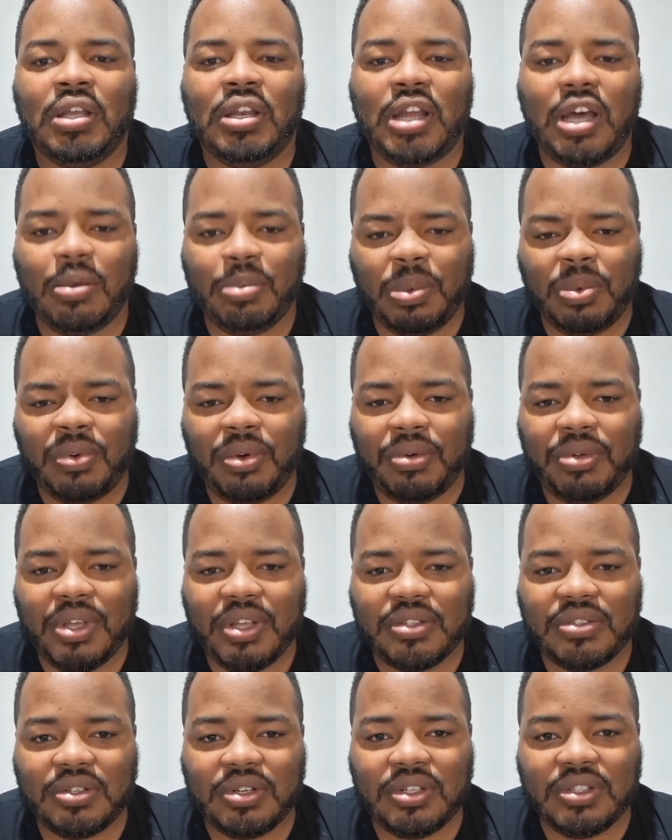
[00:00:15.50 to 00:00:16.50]
Now, before we
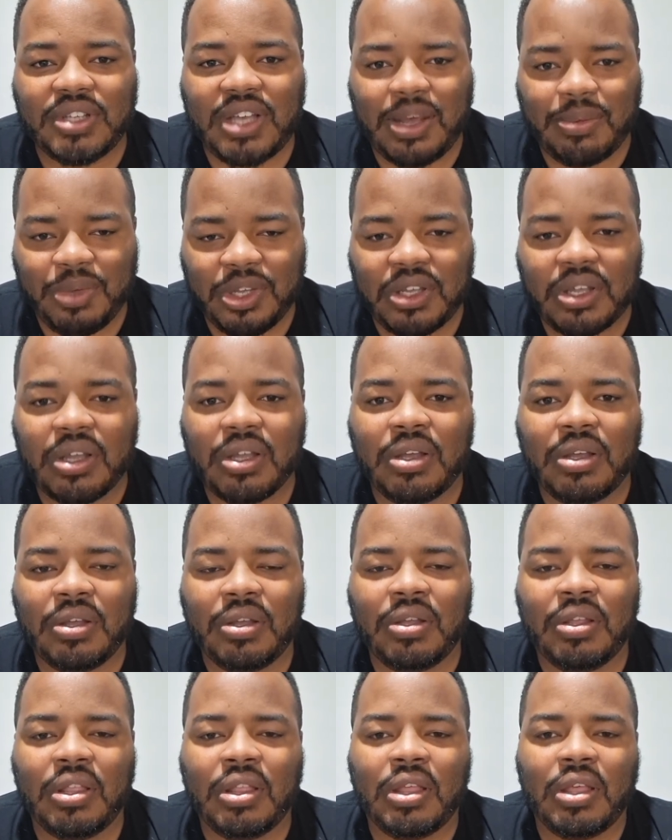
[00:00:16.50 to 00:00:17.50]
get to the topic,
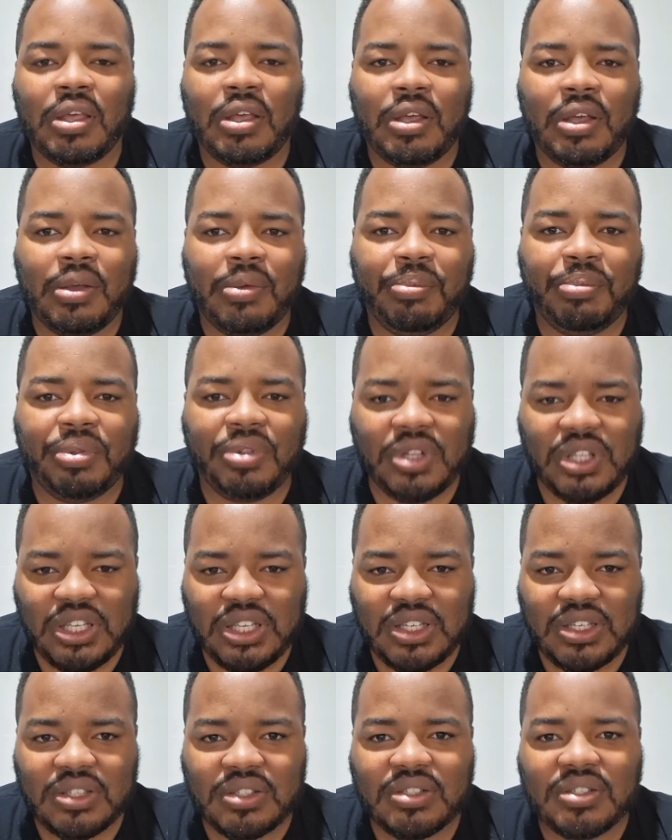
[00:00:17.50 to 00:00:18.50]

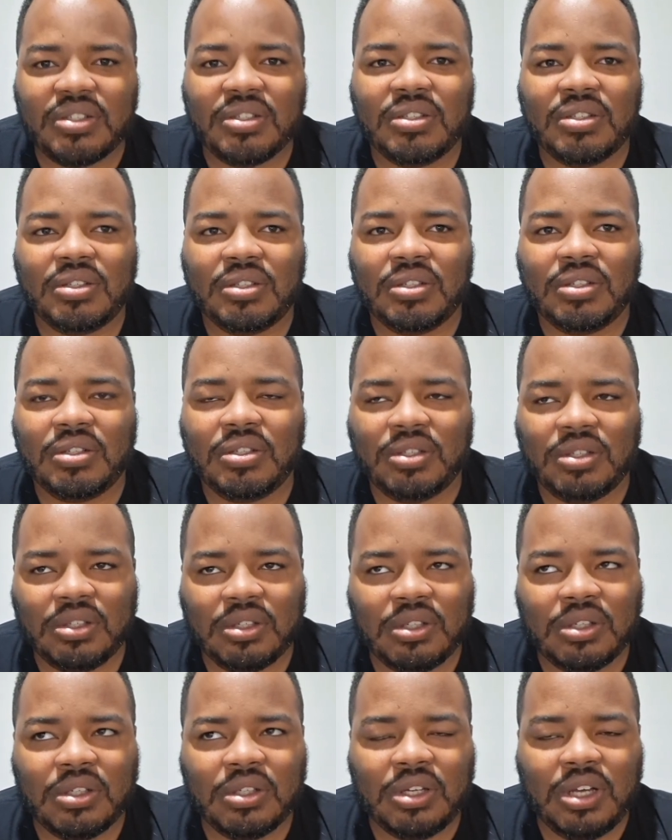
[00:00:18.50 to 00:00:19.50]
please
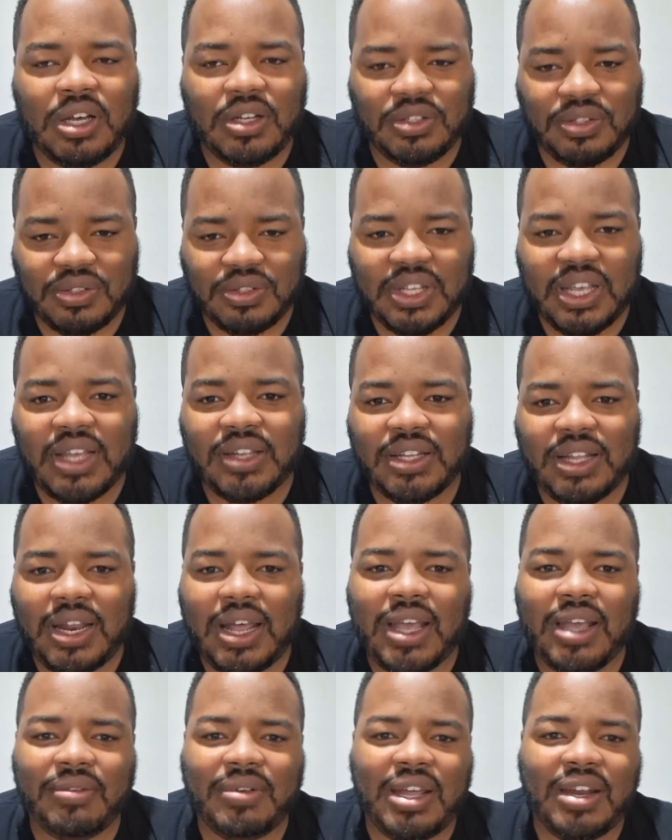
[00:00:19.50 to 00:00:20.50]
understand that
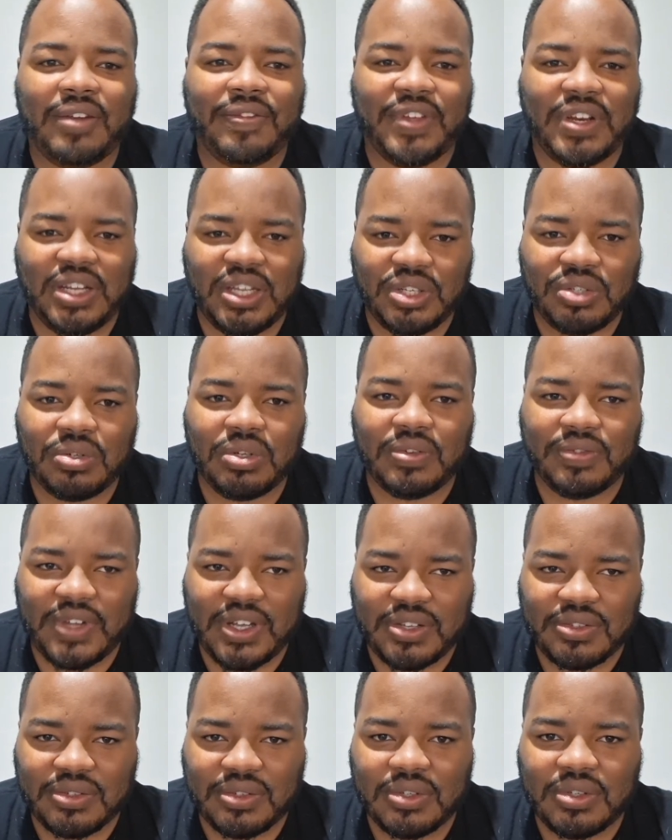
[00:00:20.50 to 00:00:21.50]
I am not a financial
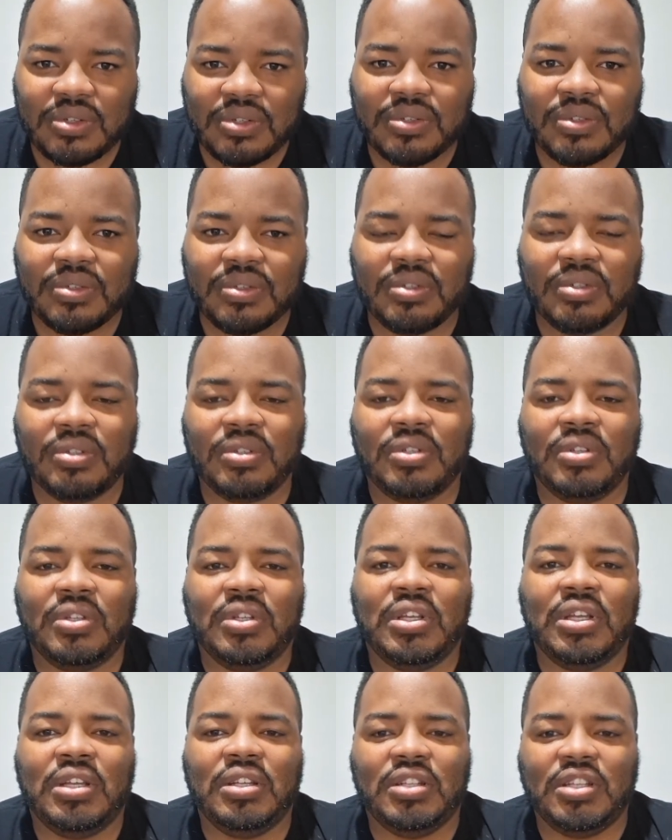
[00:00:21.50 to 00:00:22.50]
advisor.
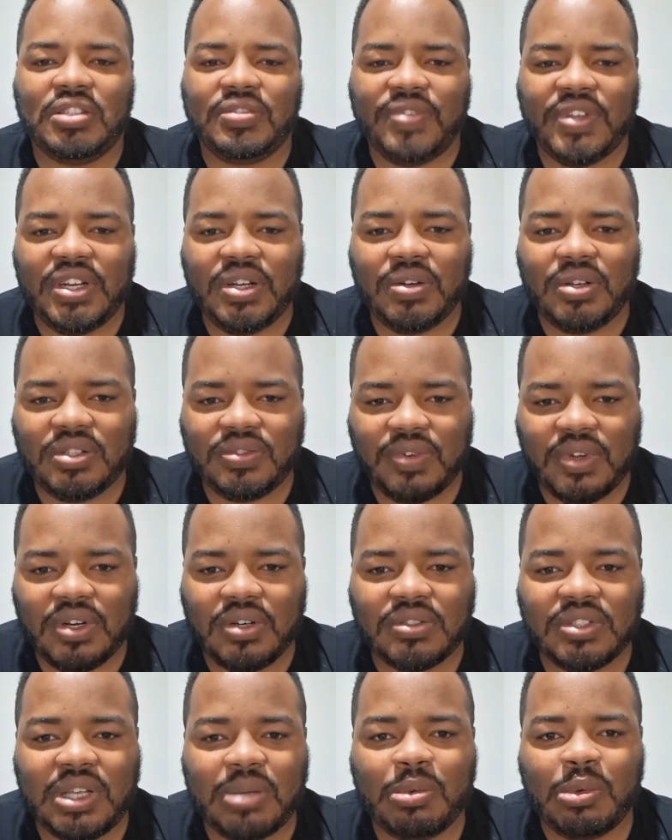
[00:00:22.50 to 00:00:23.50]
This video is for
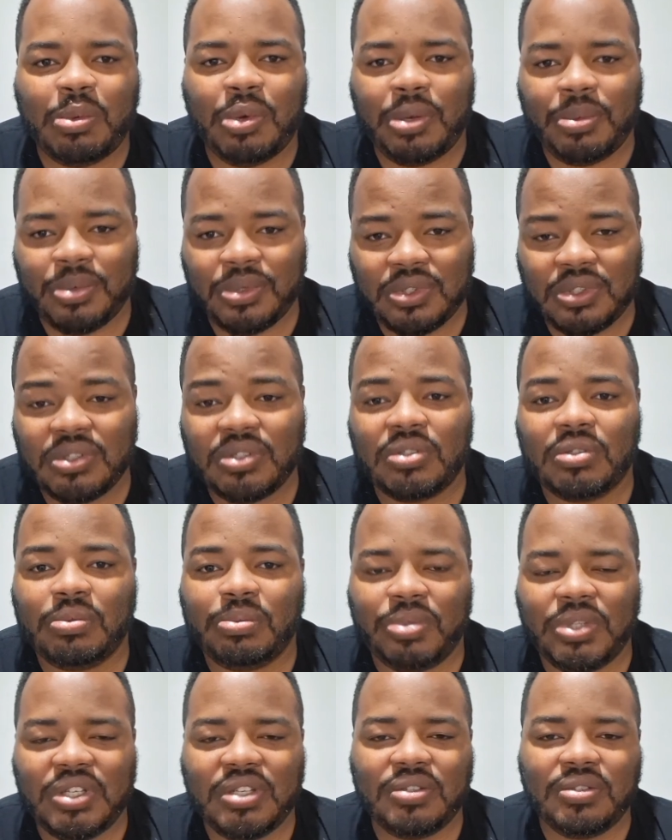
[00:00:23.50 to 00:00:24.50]
entertainment purposes, so
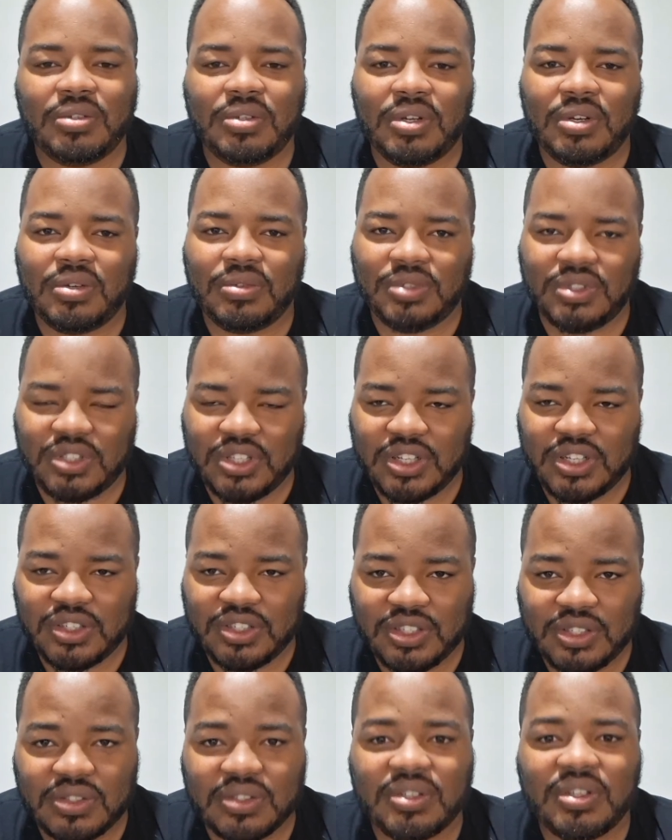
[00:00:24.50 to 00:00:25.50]
please do your own due
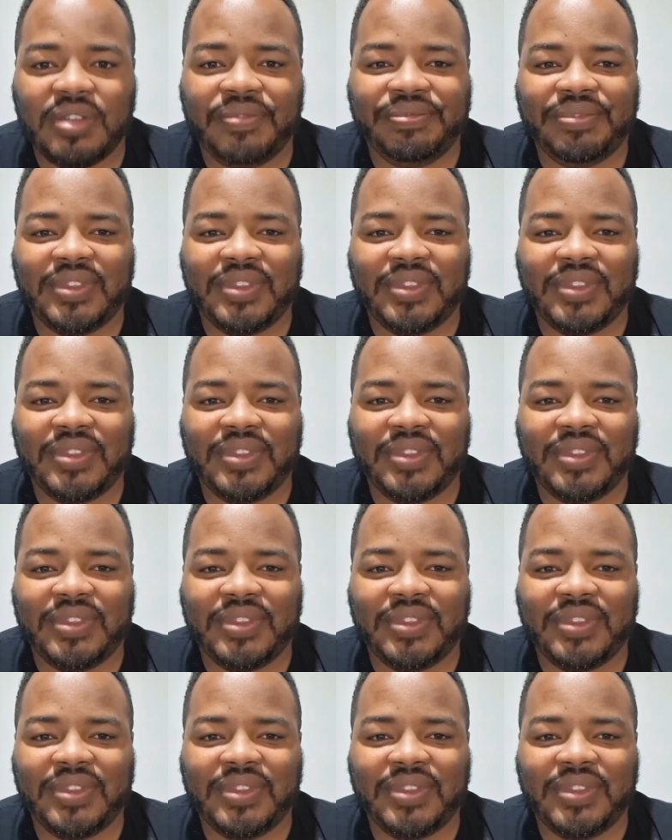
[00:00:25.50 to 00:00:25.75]
diligence.